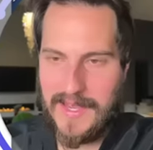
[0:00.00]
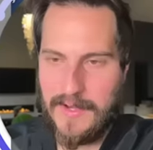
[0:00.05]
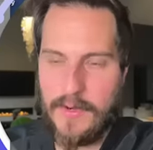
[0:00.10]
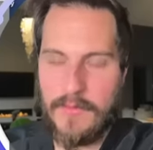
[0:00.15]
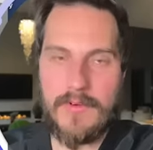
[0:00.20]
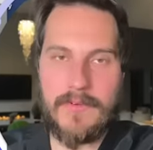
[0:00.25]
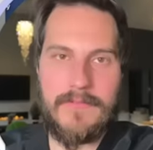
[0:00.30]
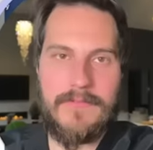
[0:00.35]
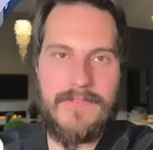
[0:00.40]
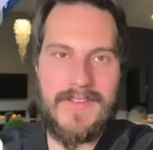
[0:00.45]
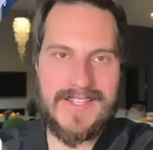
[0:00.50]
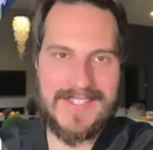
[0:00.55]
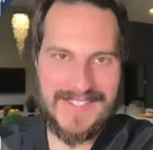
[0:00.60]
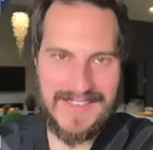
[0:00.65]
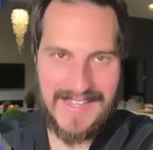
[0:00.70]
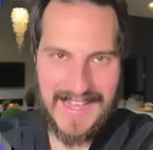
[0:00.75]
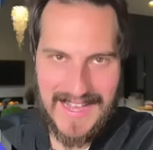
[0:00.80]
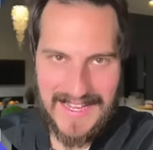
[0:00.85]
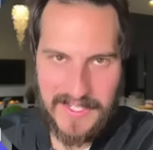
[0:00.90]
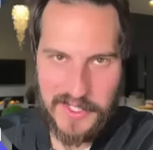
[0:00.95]
over fist
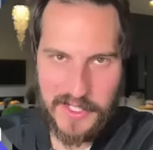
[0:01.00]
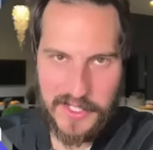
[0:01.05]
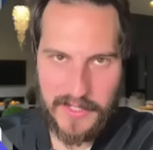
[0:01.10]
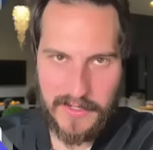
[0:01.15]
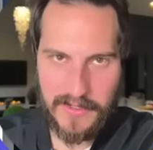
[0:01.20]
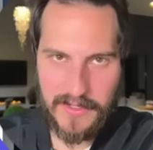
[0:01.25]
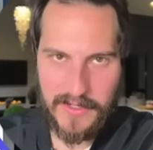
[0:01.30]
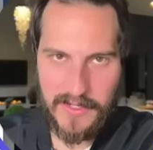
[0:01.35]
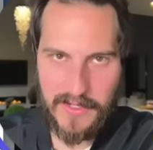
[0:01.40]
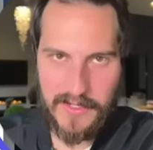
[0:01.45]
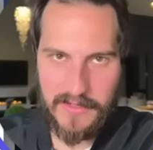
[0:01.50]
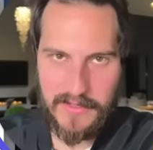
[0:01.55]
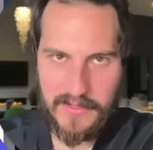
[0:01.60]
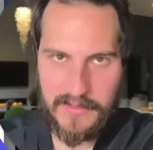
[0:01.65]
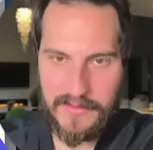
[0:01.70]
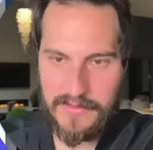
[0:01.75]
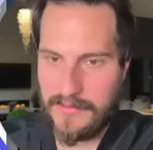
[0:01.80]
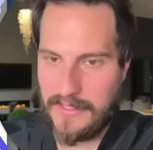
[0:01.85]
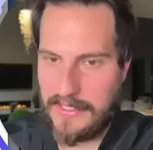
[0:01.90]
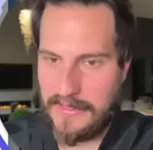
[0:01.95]
last year
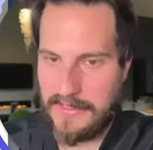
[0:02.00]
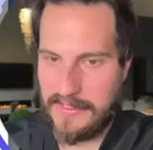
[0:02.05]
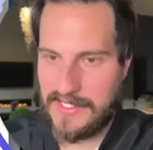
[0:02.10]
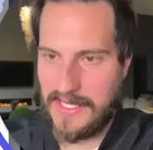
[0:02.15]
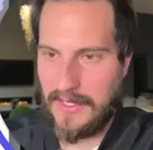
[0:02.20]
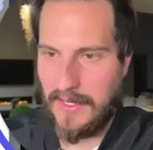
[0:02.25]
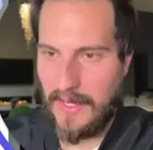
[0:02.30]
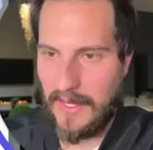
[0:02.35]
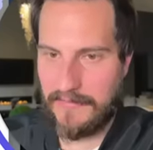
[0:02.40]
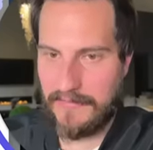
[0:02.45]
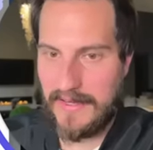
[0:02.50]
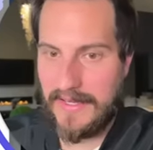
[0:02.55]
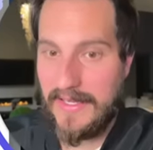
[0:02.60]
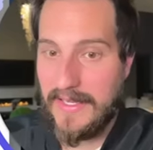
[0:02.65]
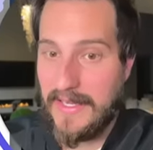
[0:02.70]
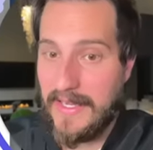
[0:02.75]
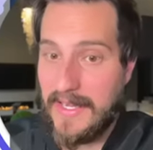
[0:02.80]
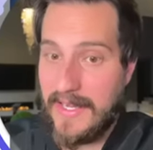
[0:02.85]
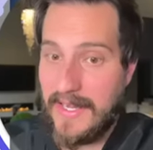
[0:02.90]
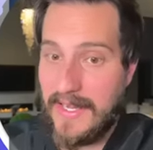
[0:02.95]
in the sell-off, right?